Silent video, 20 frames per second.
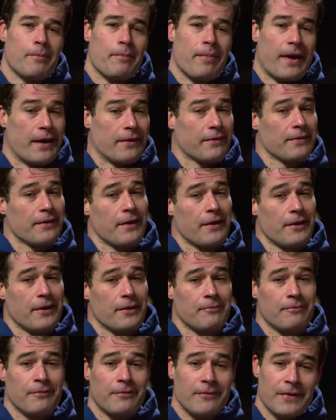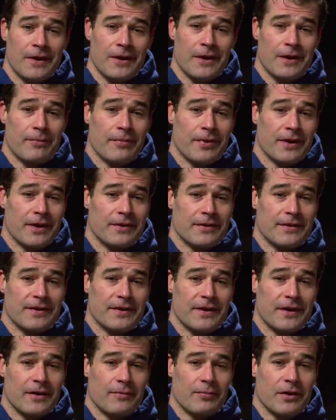bath time, but
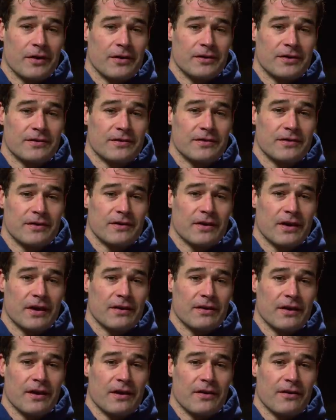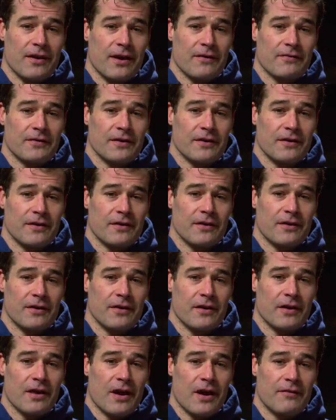probably just get together after
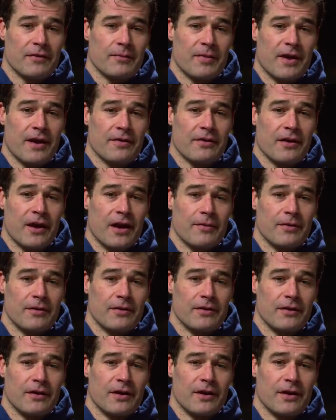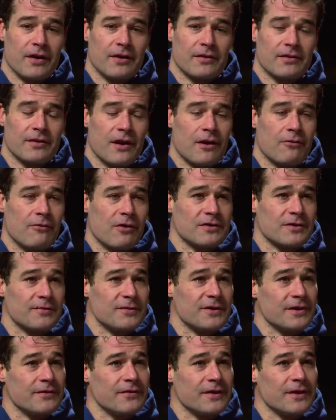bath time and sit down and watch some
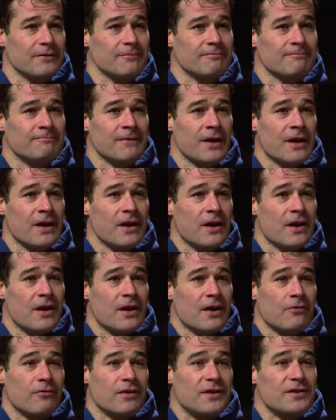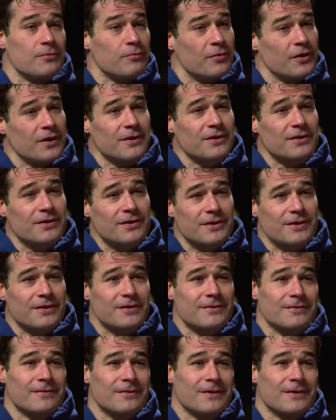TV. Read some books.